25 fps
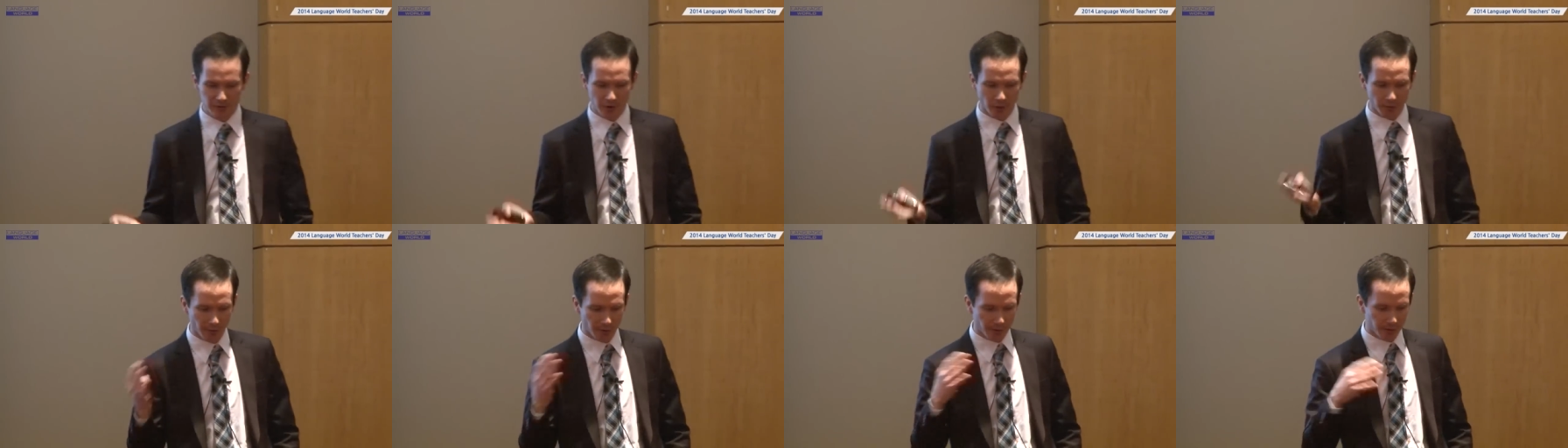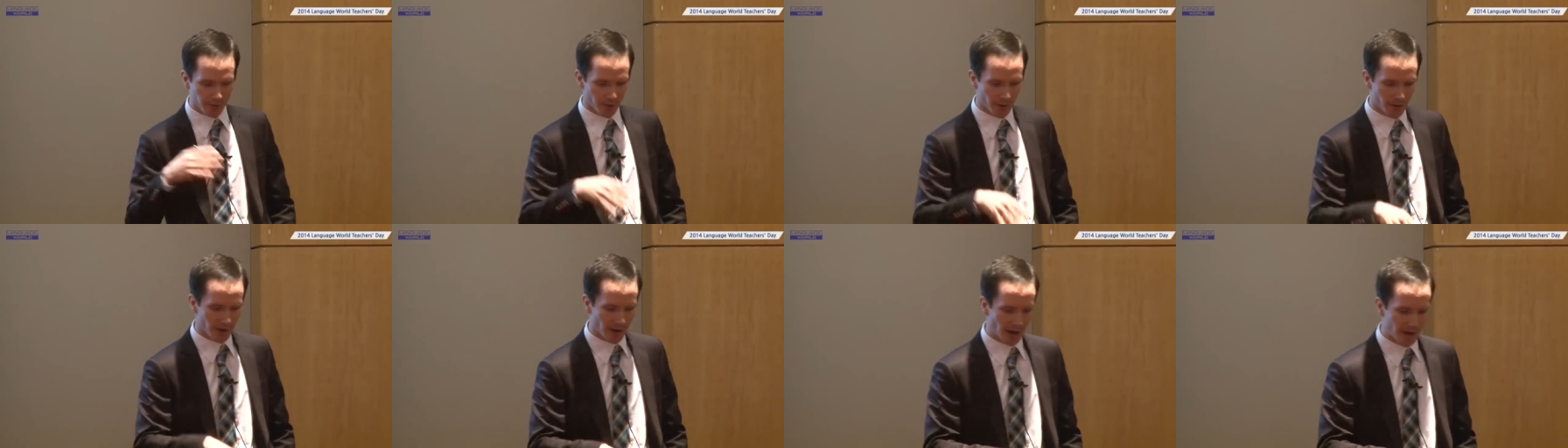so the
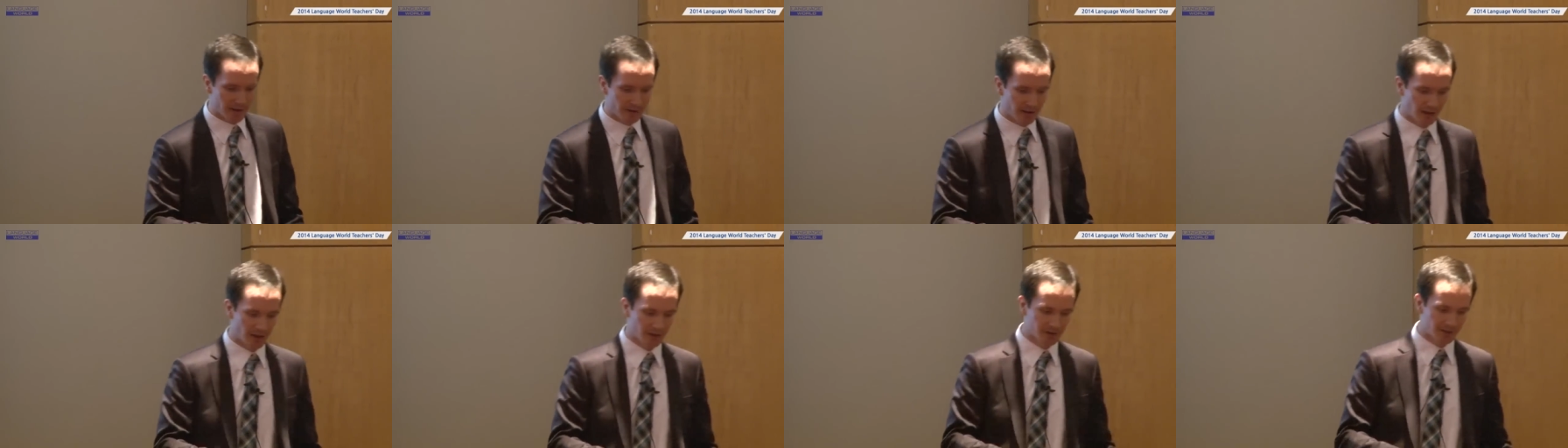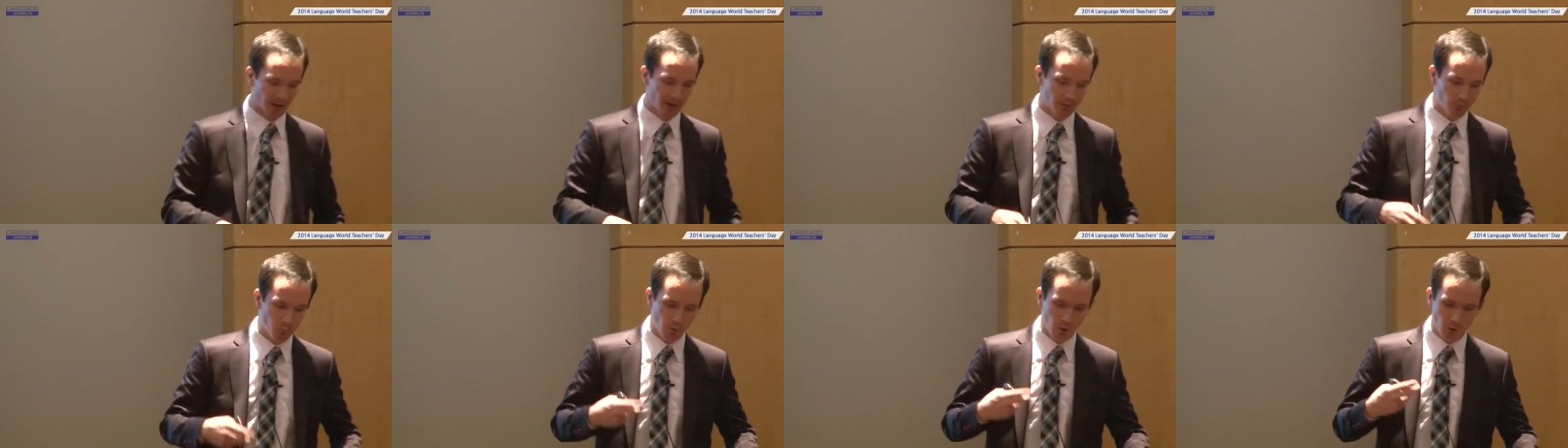third idea is
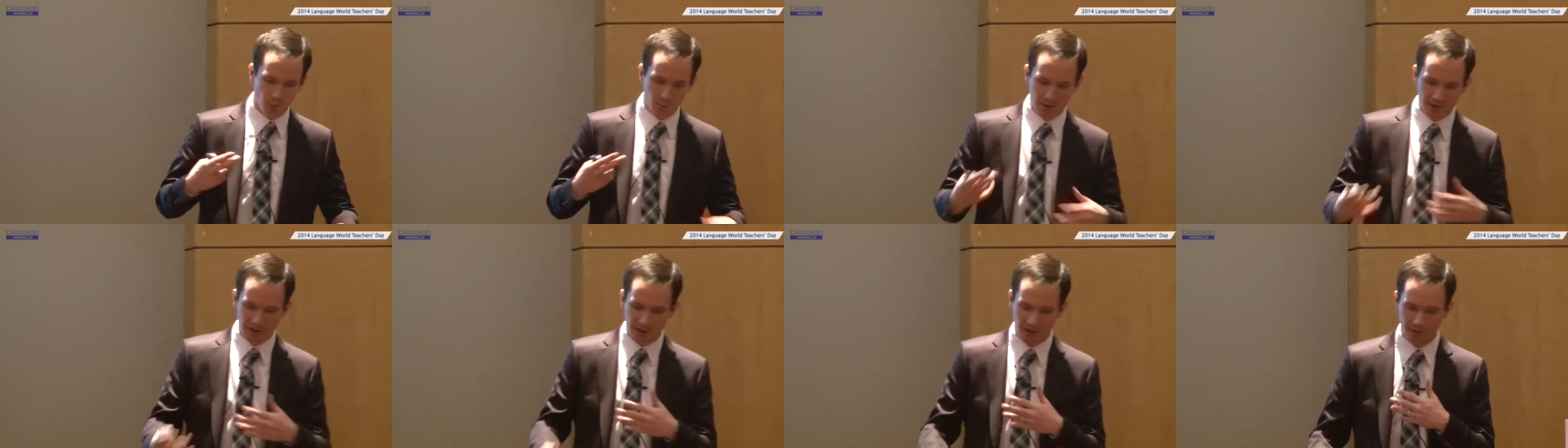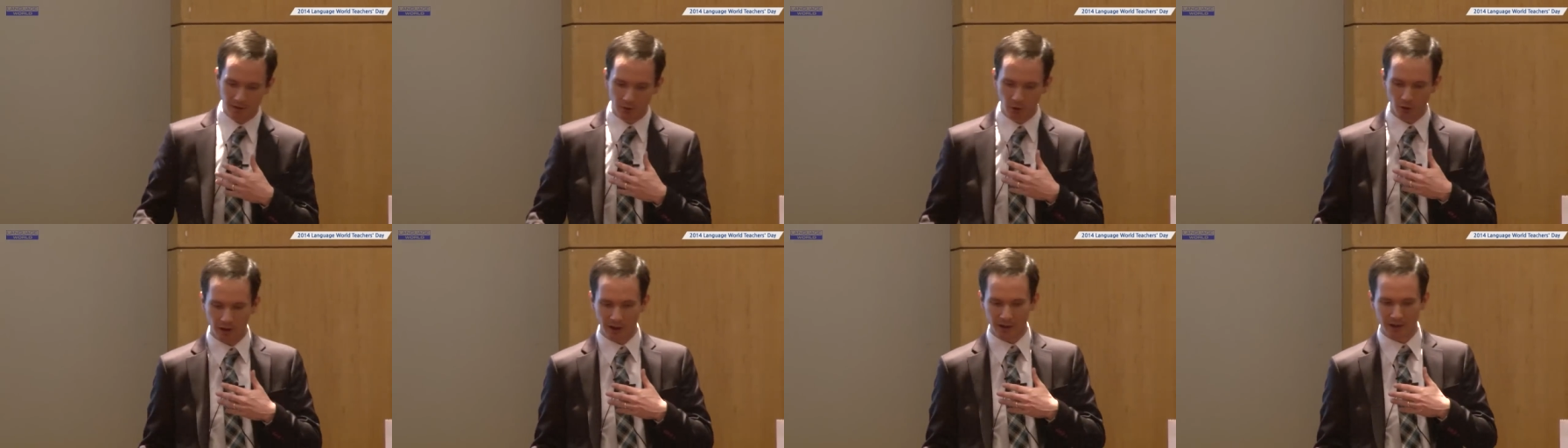then, well, we
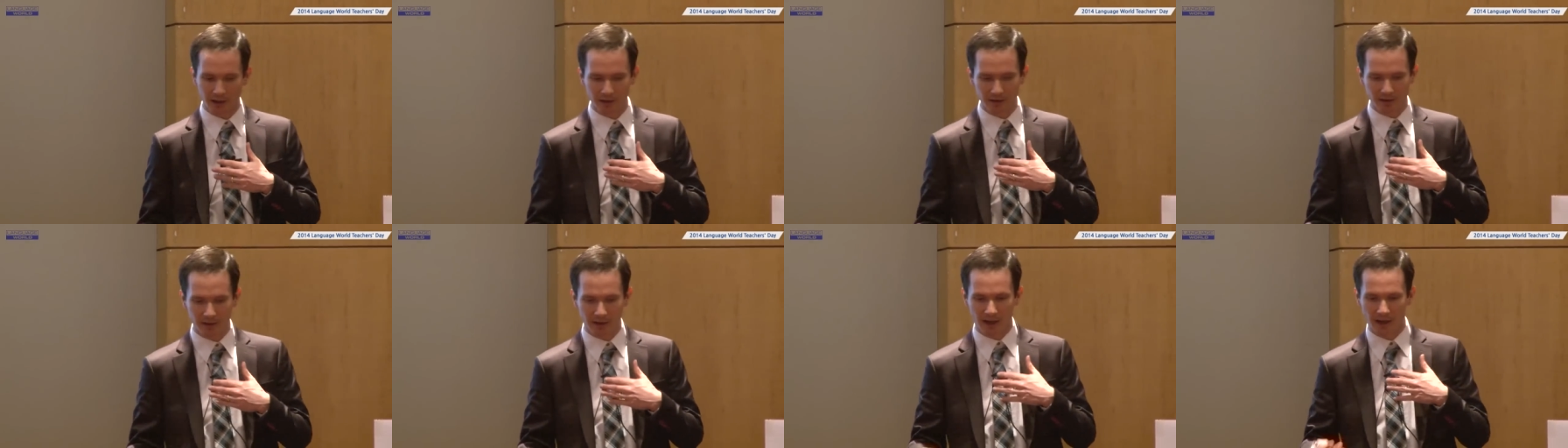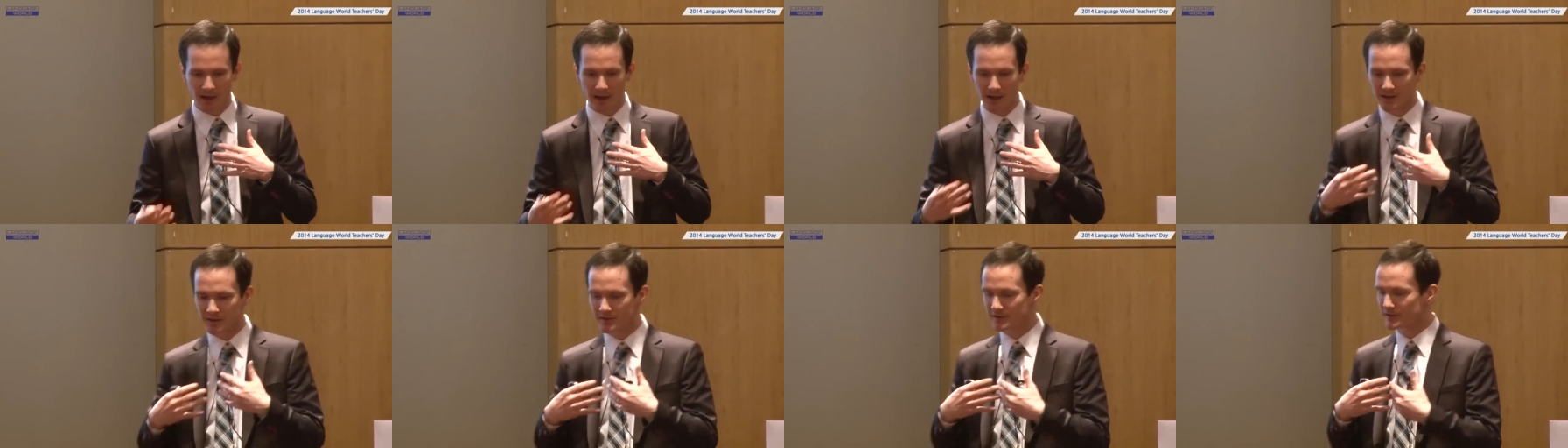can look at it
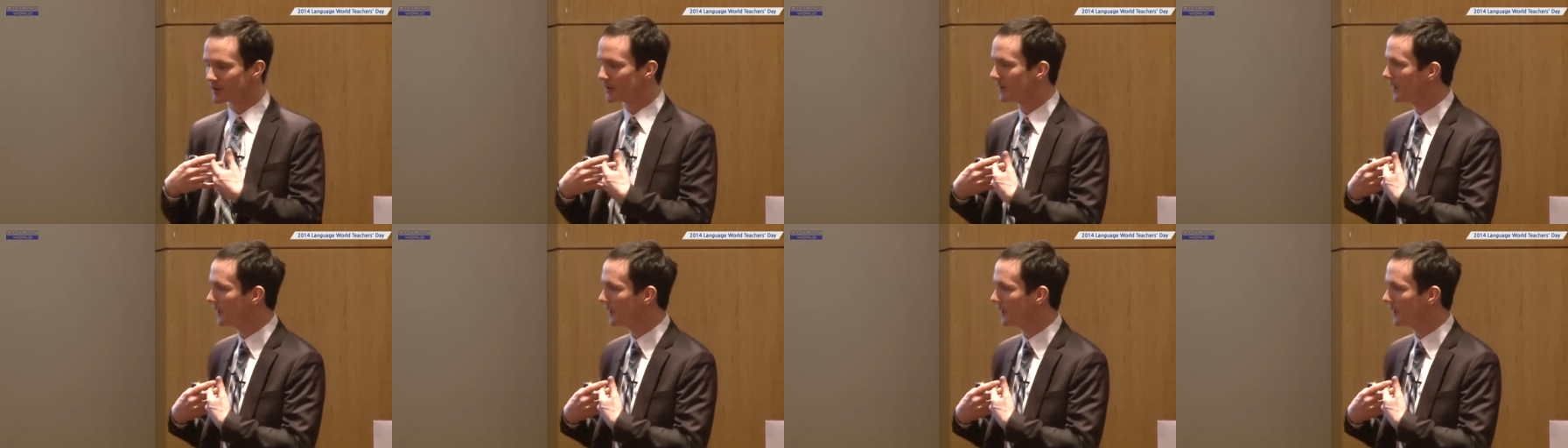as